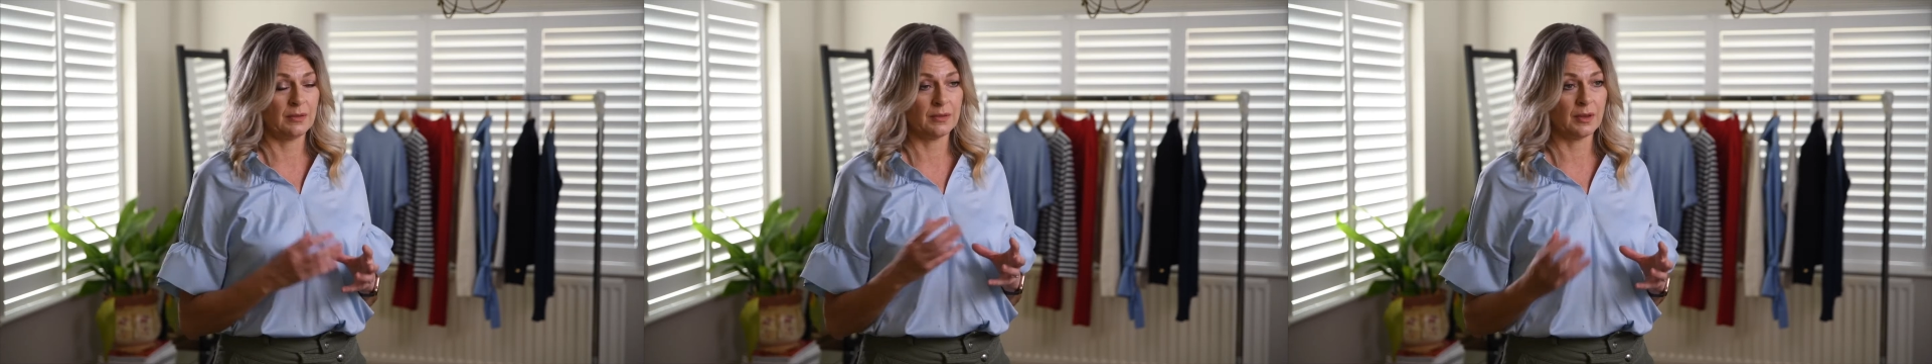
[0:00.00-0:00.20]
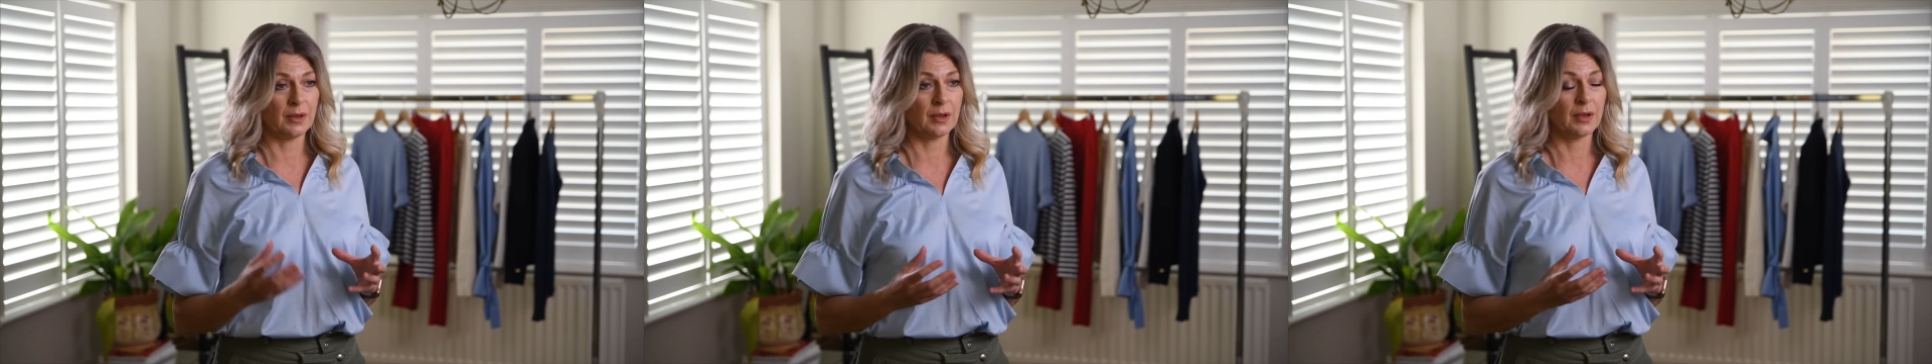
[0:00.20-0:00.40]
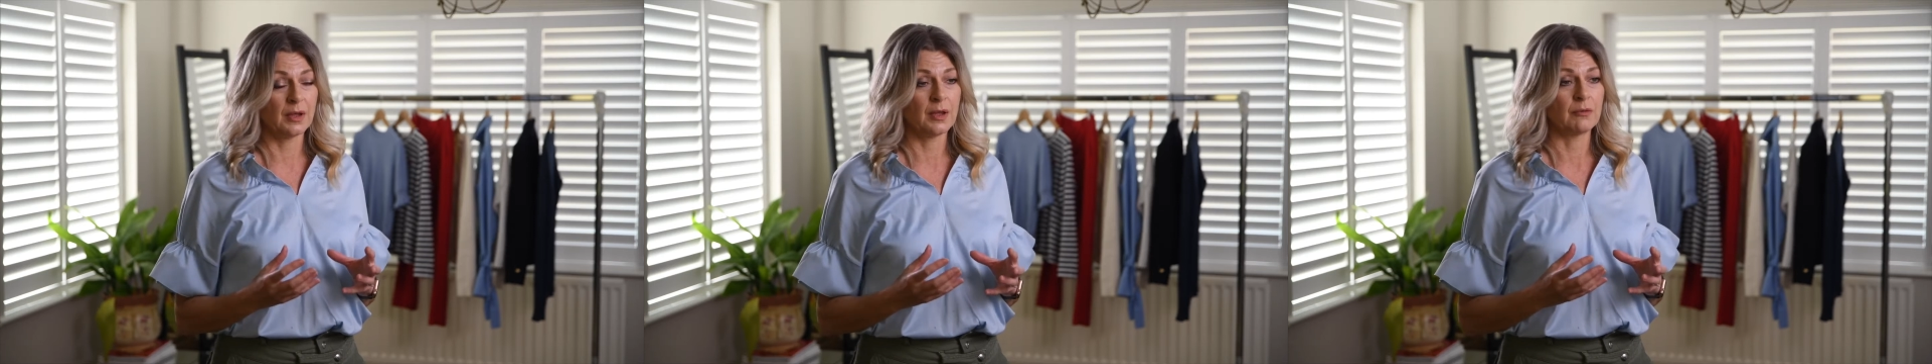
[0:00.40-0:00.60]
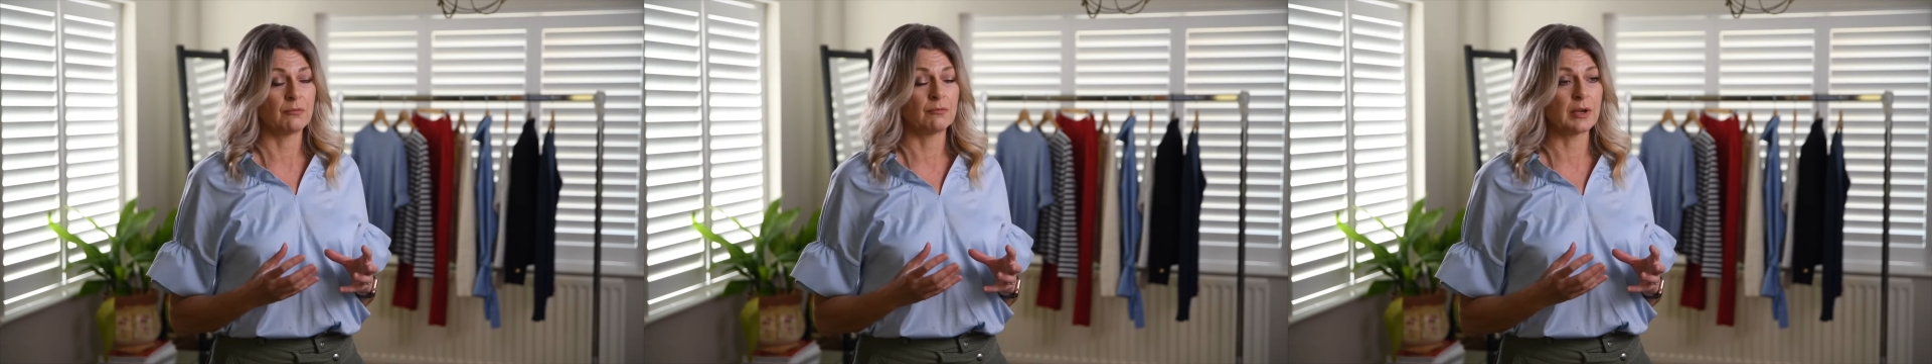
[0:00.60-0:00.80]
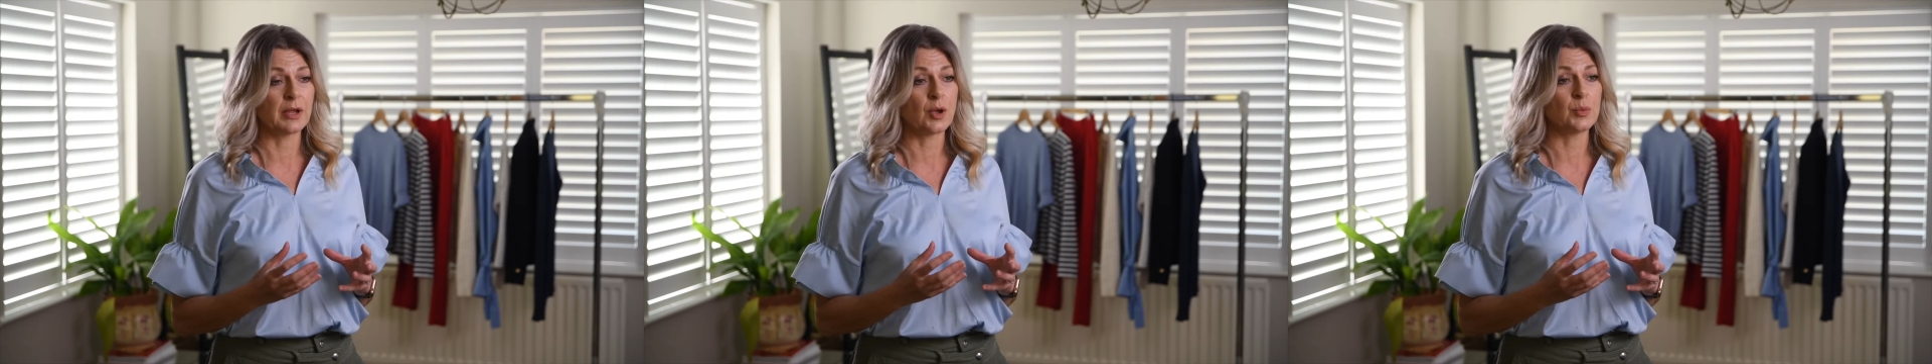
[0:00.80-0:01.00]
the
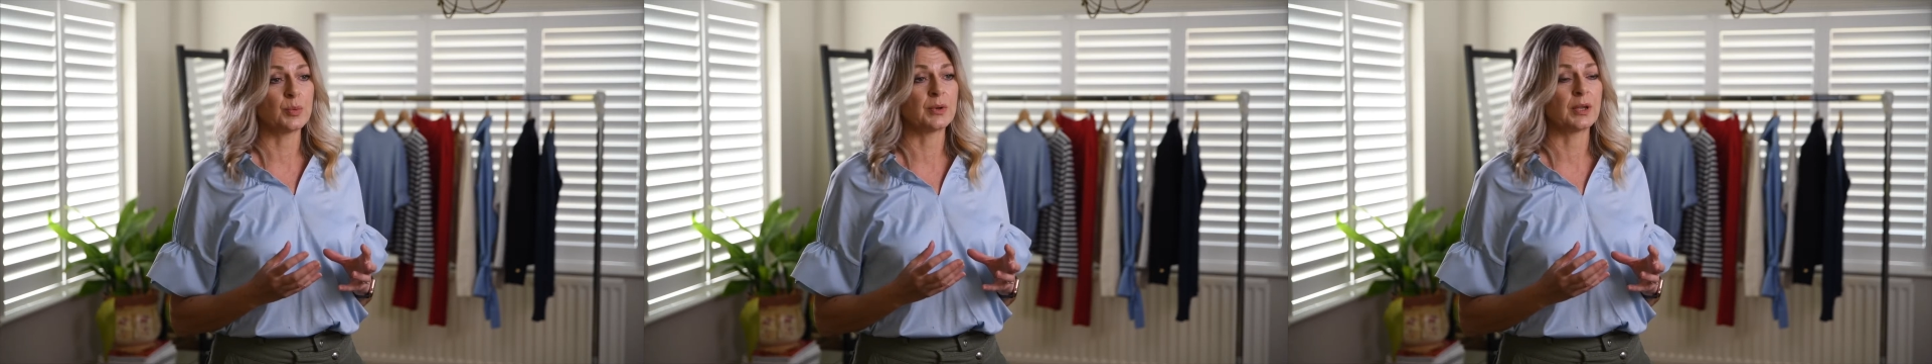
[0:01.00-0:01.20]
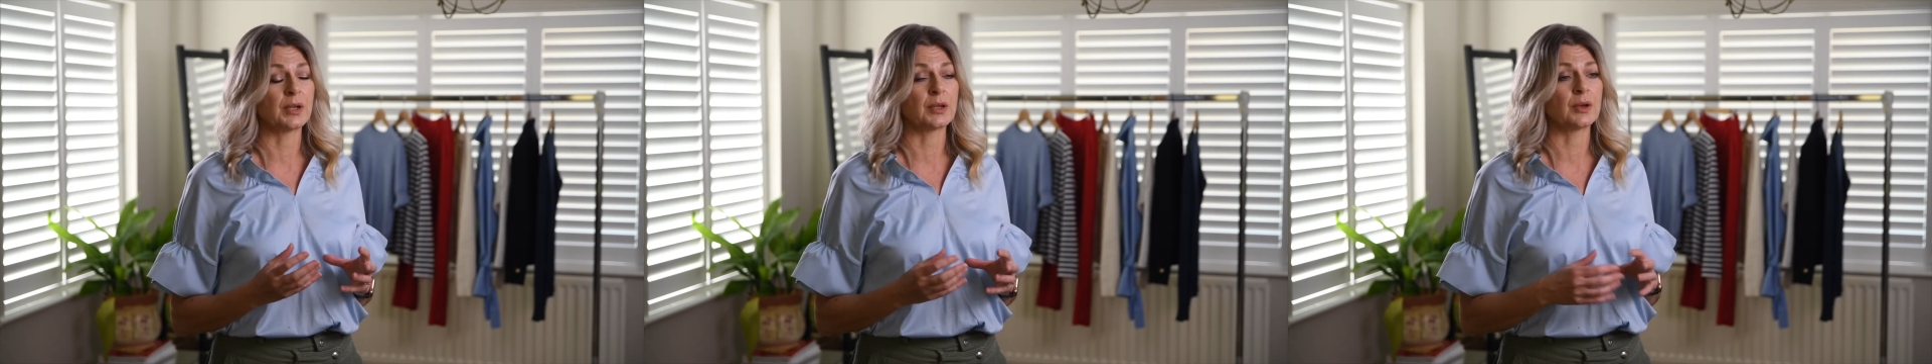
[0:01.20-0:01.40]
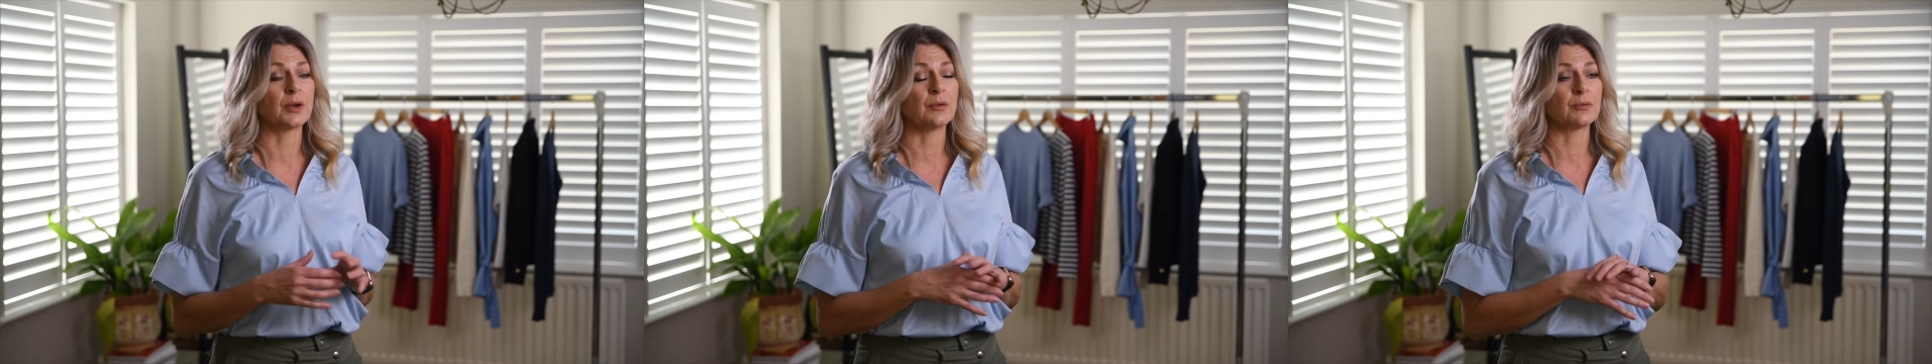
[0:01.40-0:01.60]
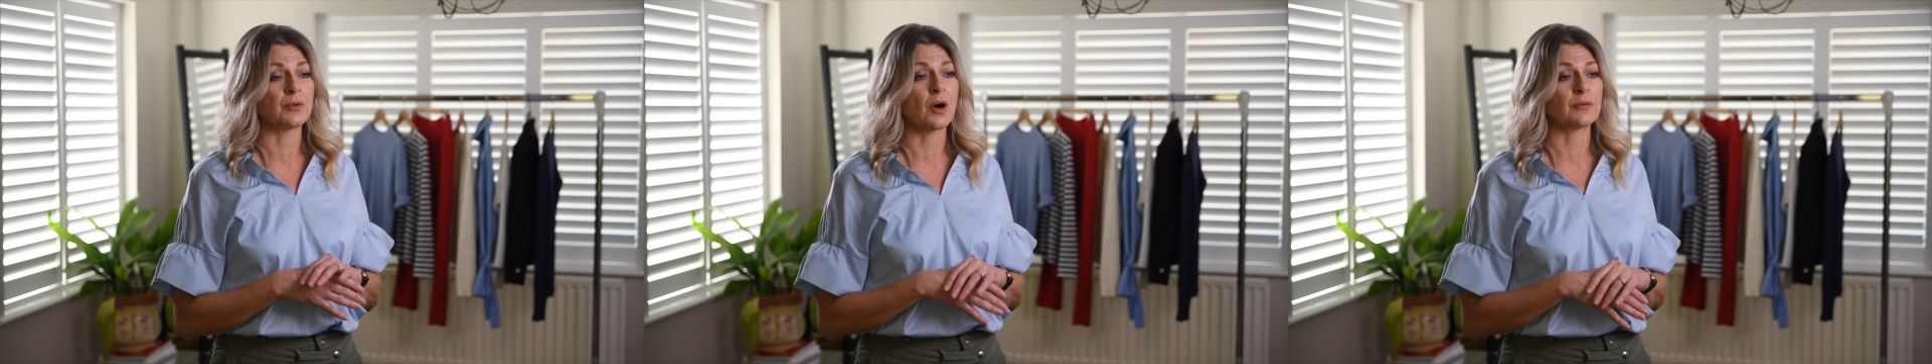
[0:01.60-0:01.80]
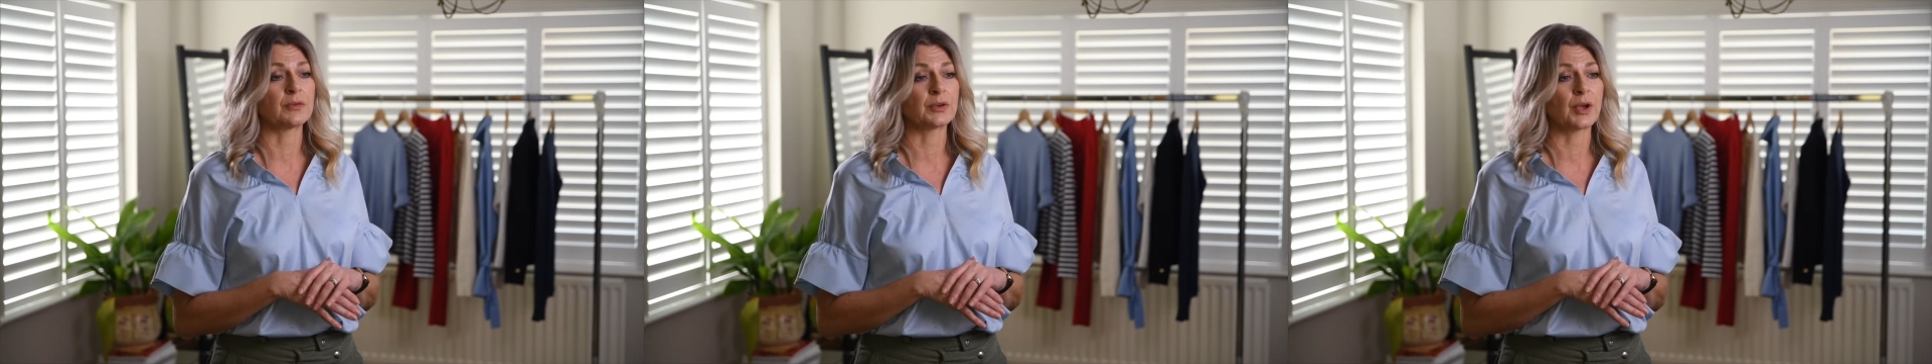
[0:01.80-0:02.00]
reopening
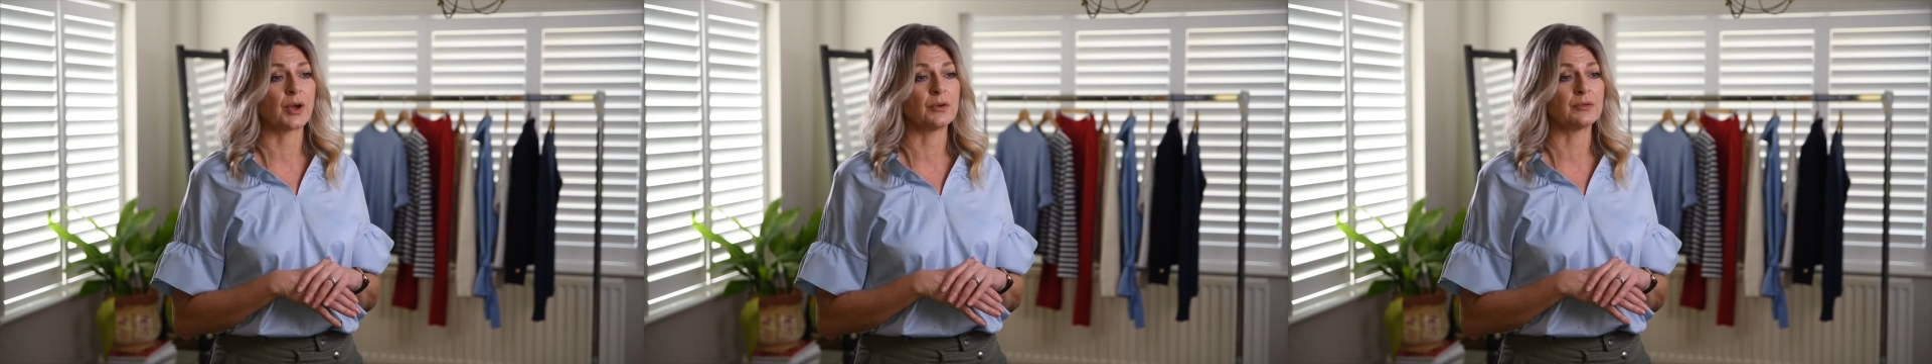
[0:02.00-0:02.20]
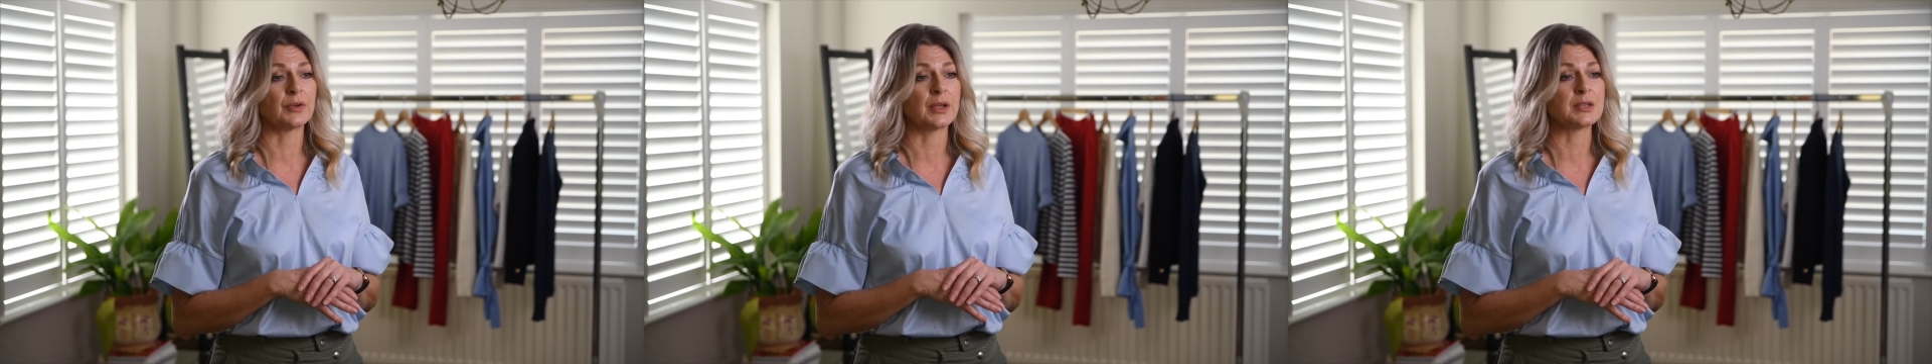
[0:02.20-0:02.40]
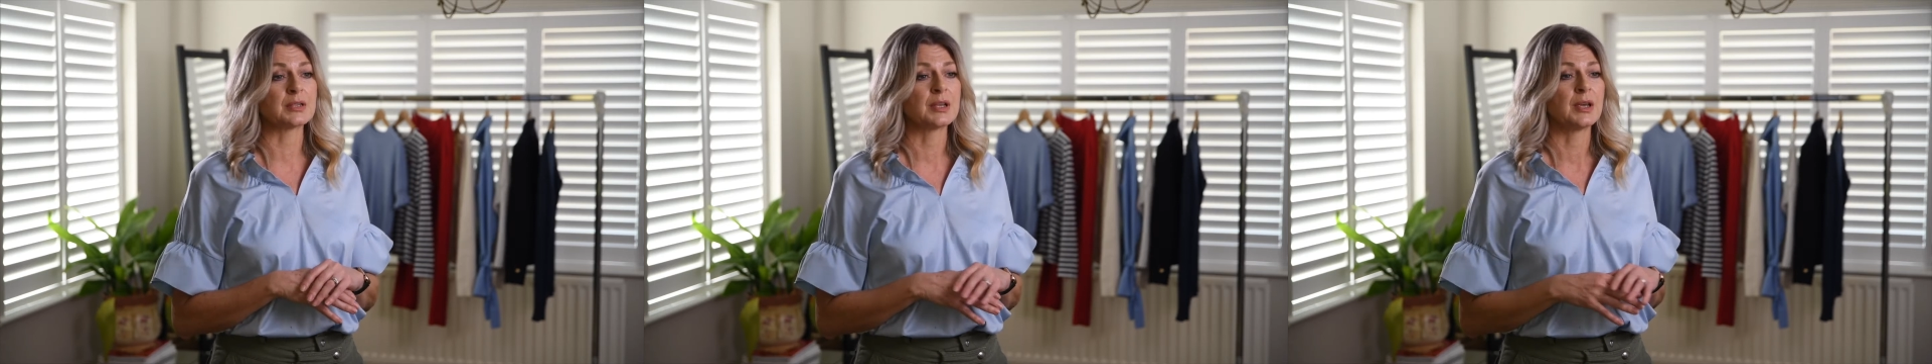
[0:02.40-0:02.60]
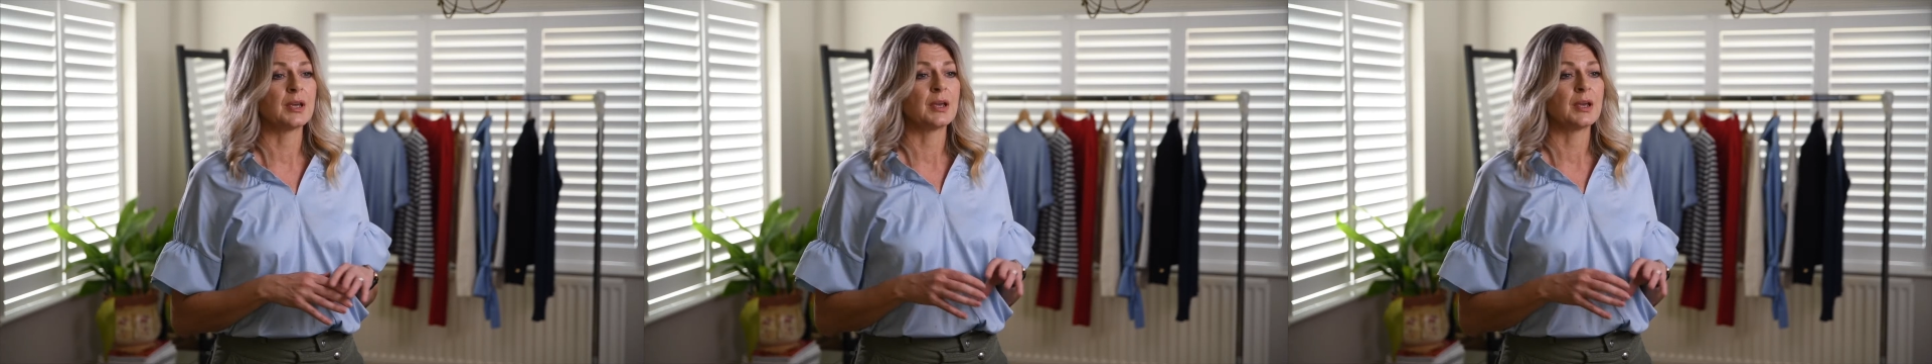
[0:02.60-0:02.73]
after COVID.